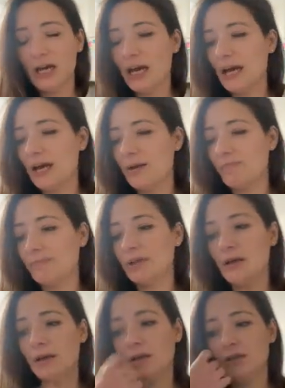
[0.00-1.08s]

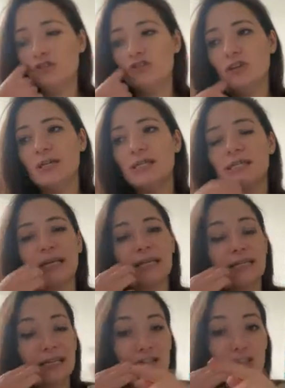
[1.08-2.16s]

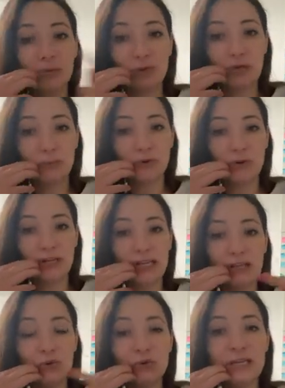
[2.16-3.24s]
It's just a bullet point.
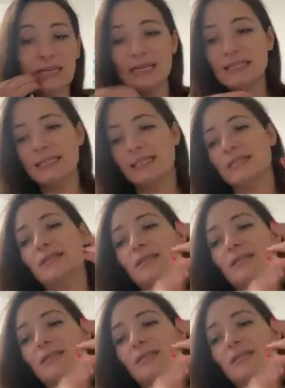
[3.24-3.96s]
And all it is